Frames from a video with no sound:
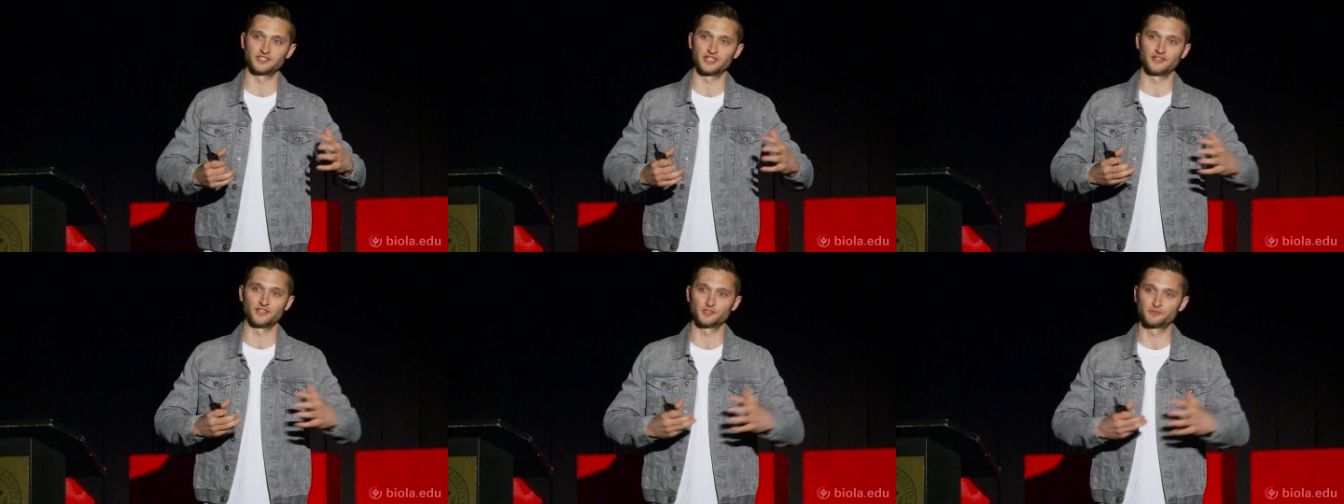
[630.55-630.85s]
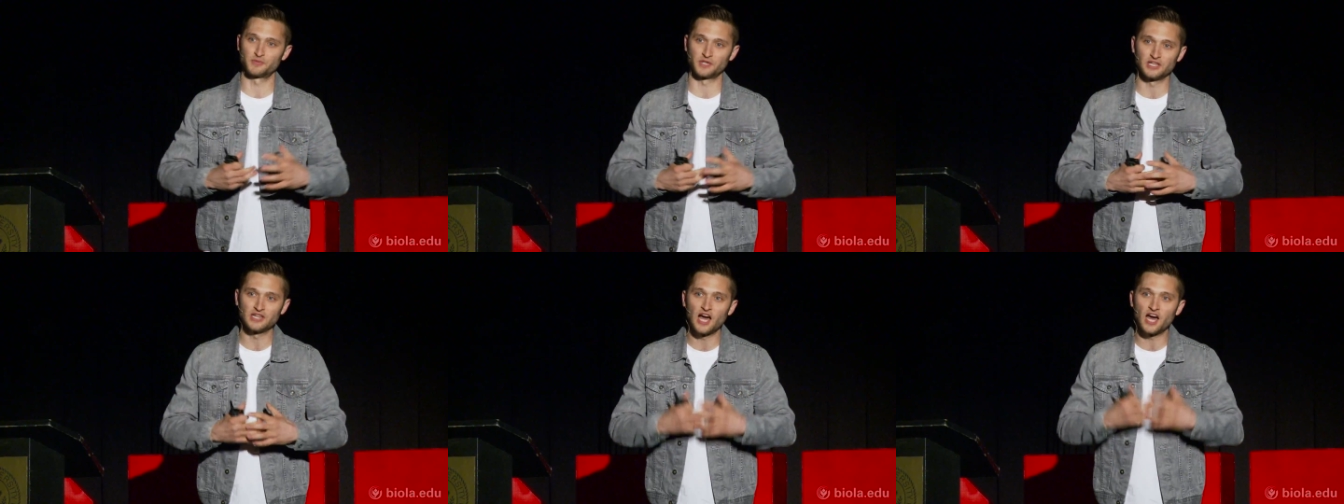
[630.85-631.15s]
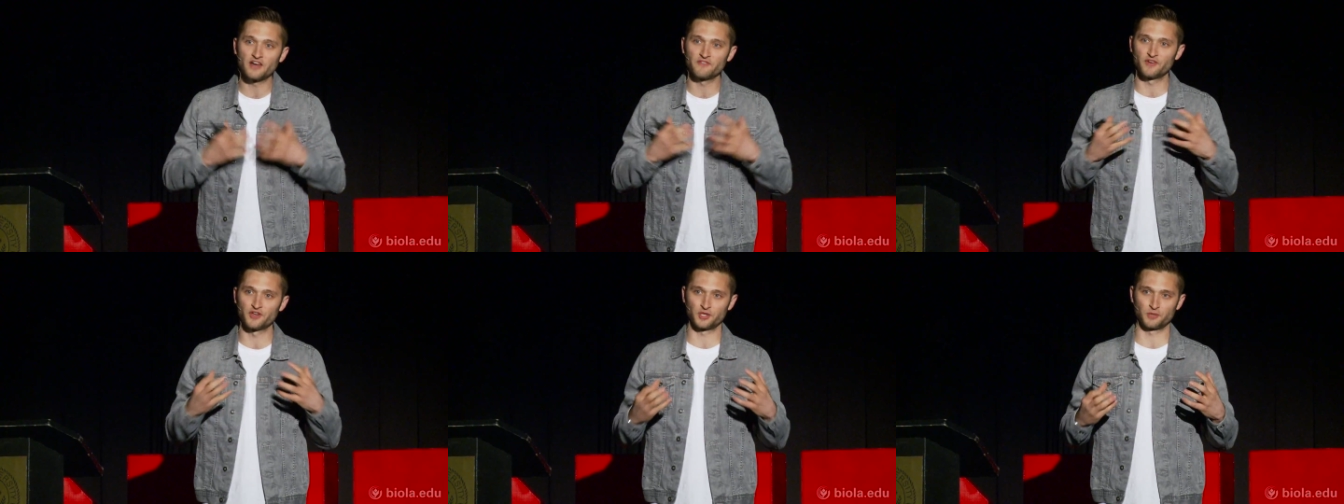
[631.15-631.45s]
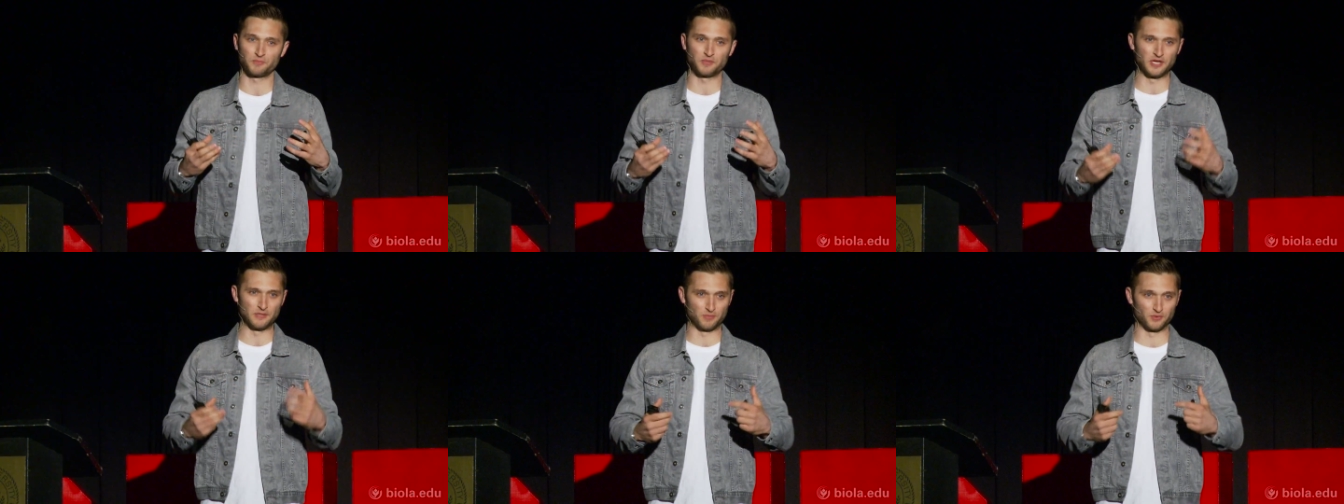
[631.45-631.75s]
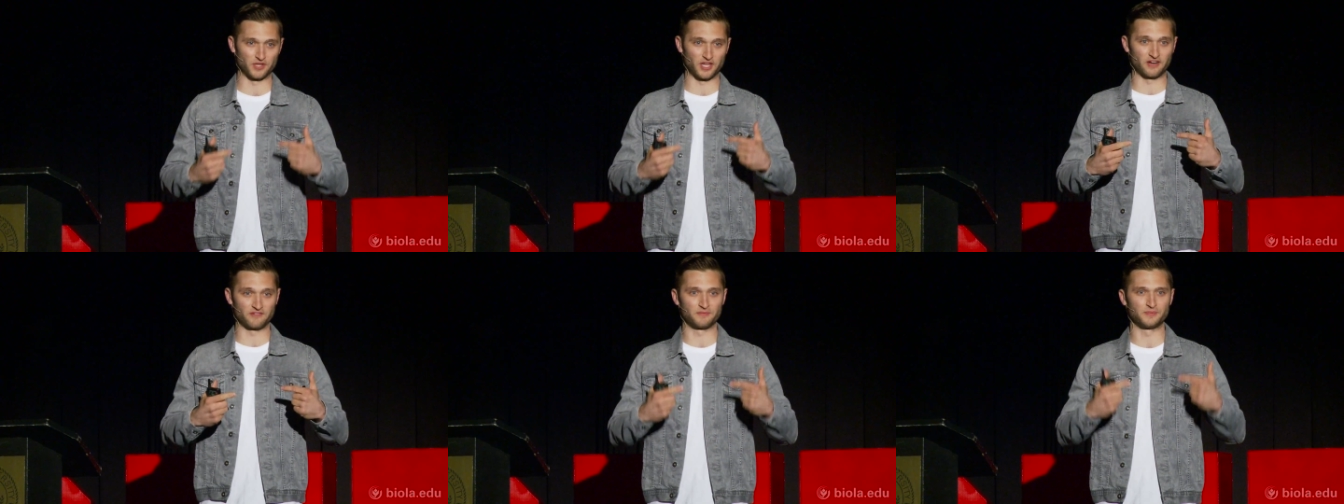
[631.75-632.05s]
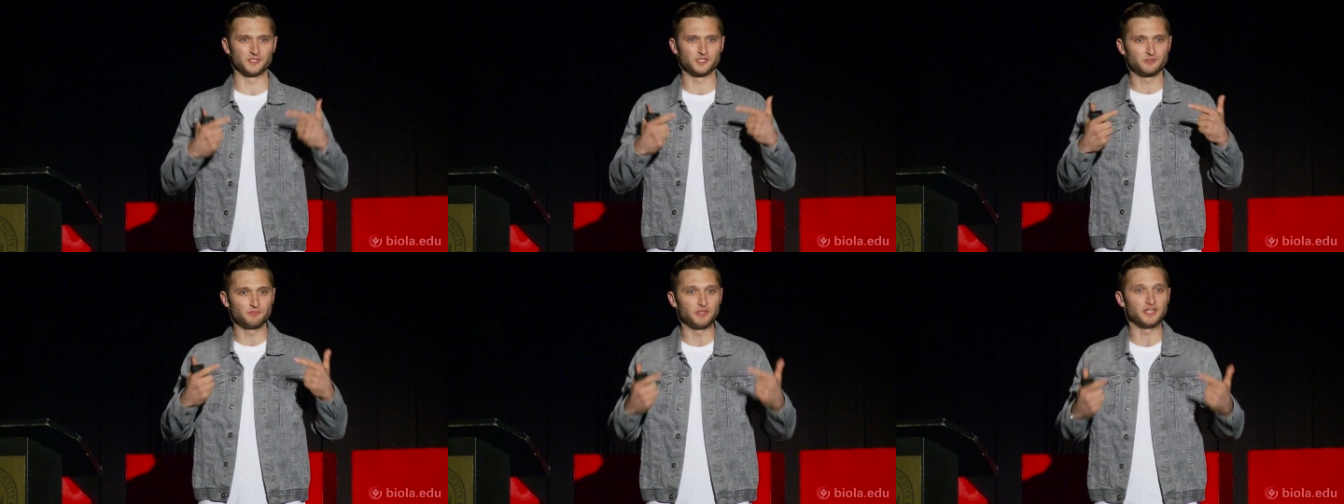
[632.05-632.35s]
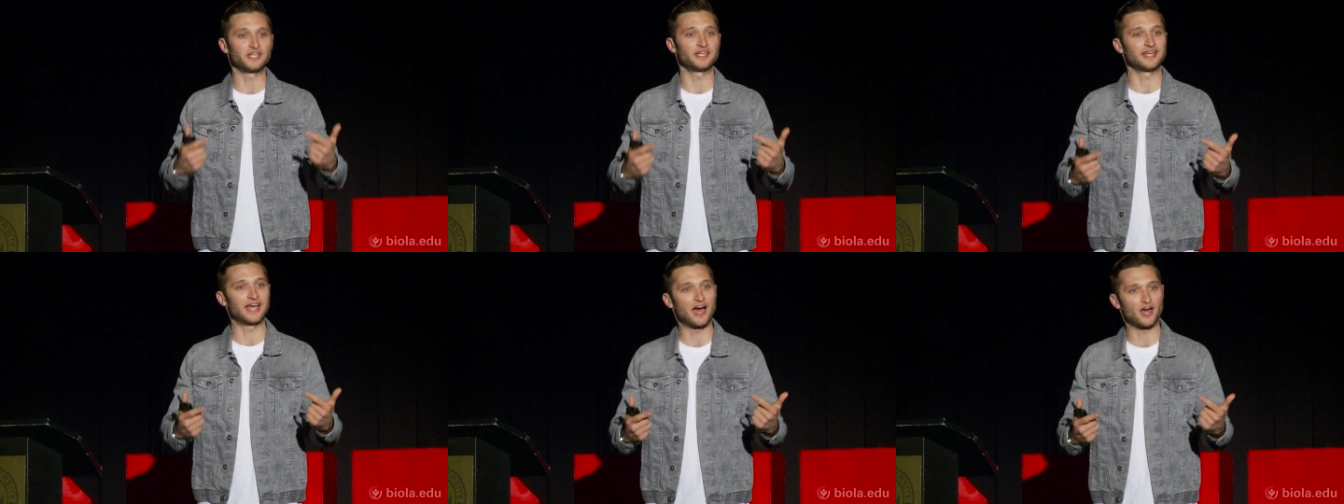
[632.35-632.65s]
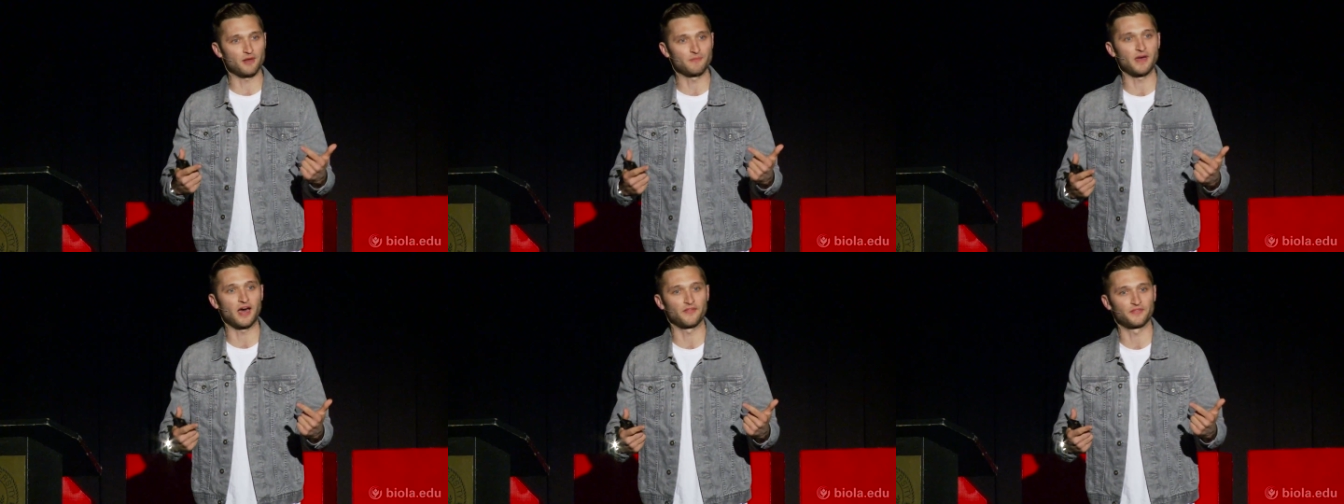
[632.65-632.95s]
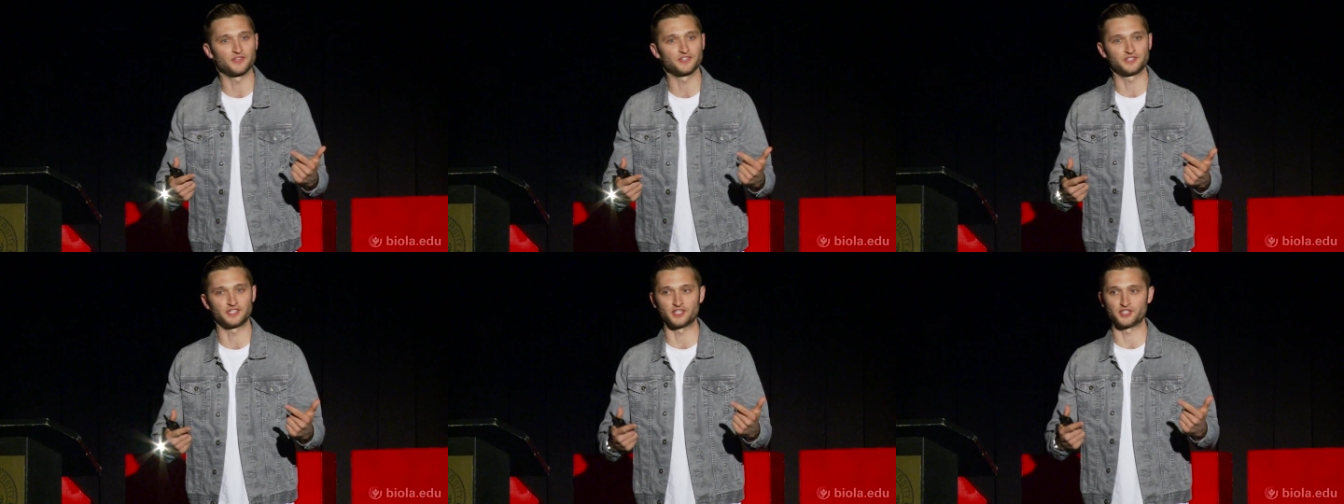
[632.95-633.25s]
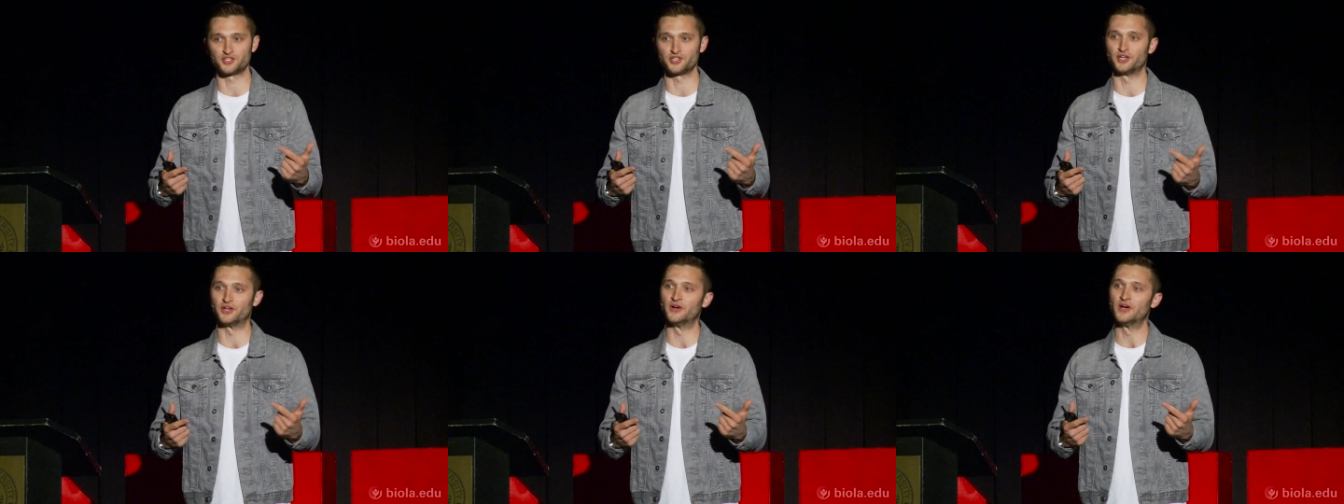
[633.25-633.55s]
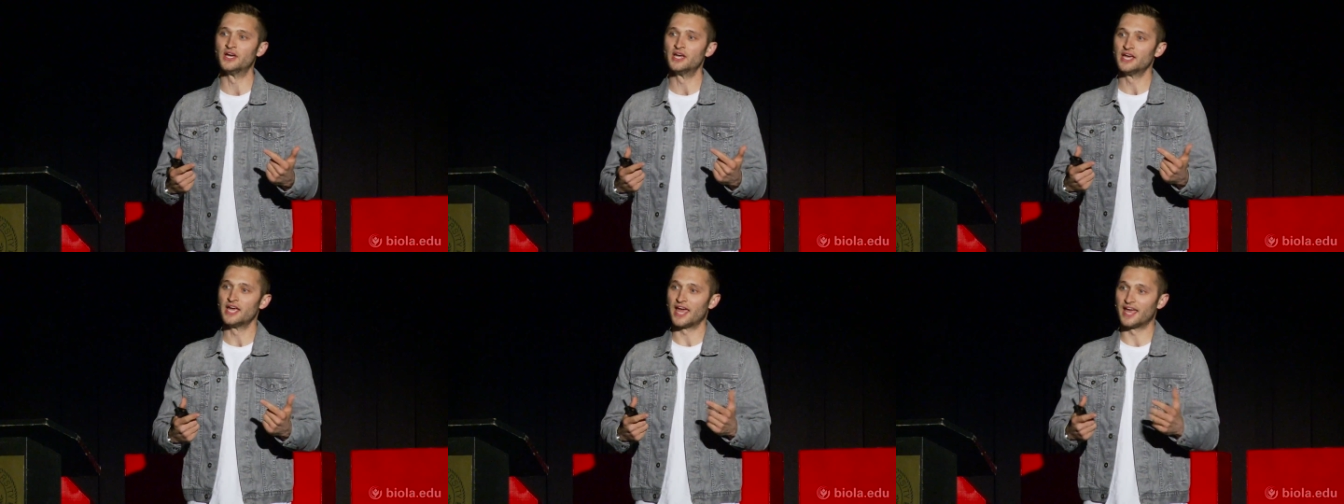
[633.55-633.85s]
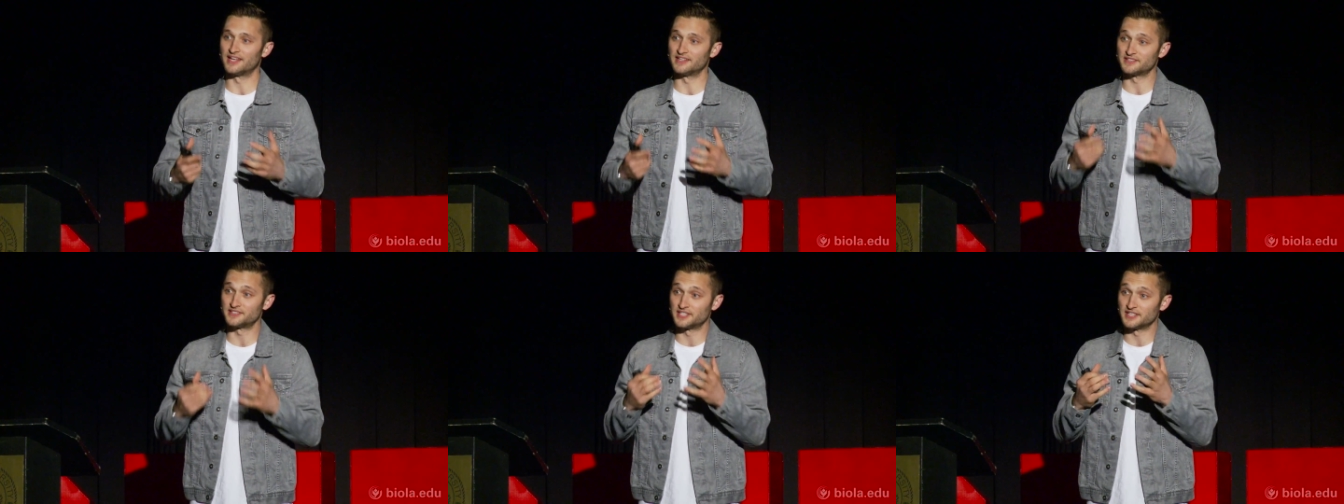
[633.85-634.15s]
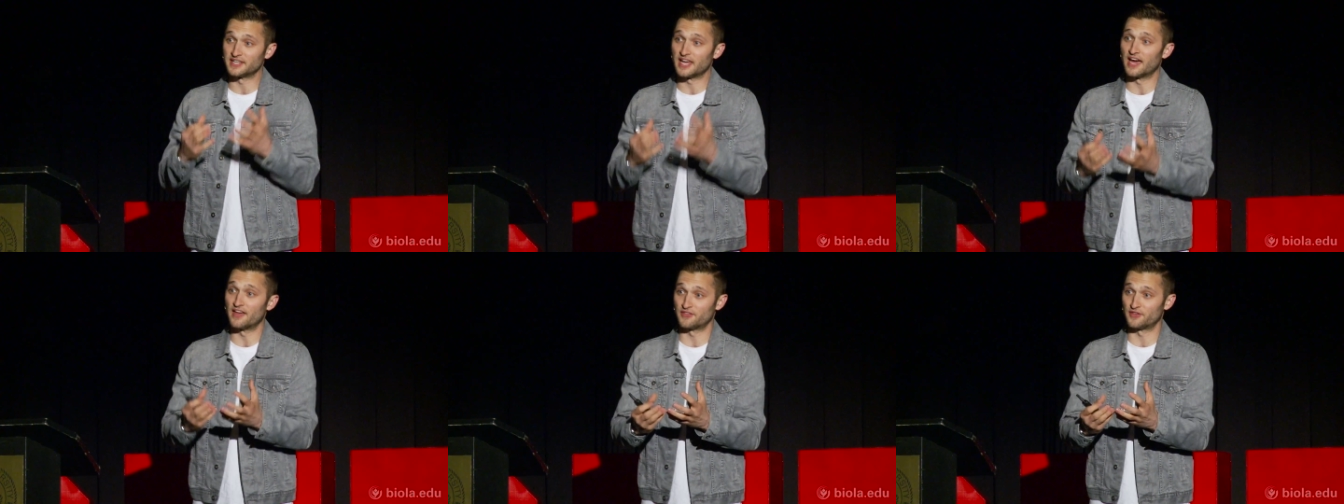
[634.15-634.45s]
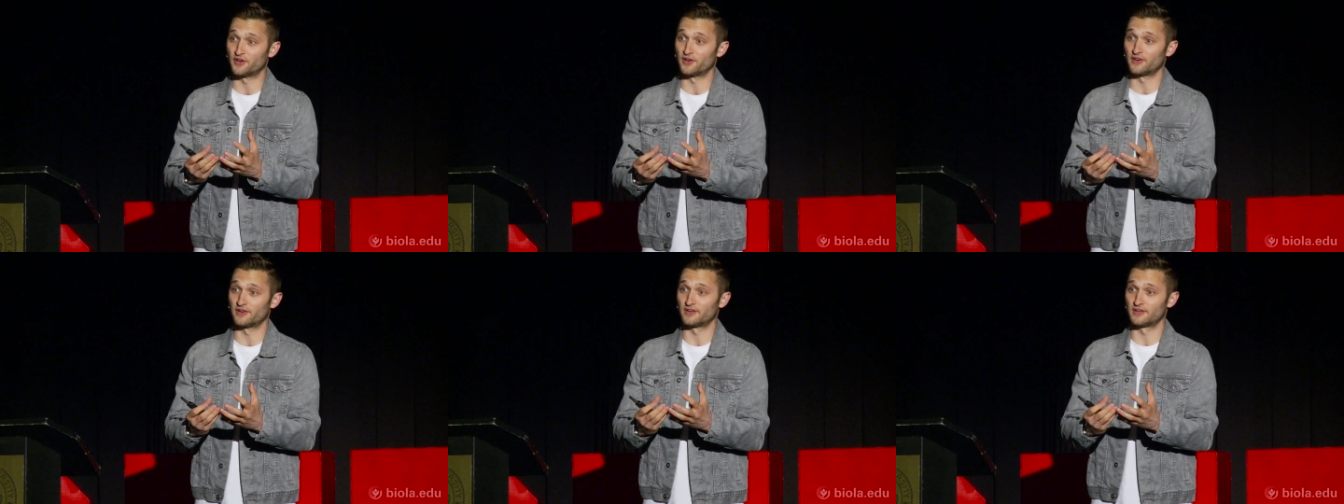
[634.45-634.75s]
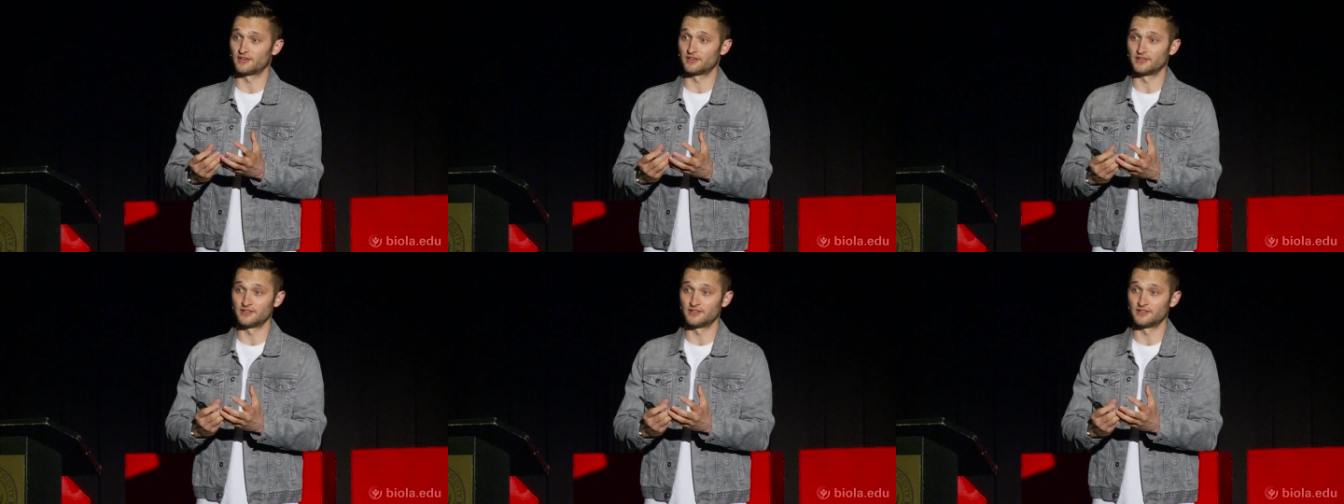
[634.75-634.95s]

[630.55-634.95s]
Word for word: and there's been a lot of other people that have been speaking out about this issue, and together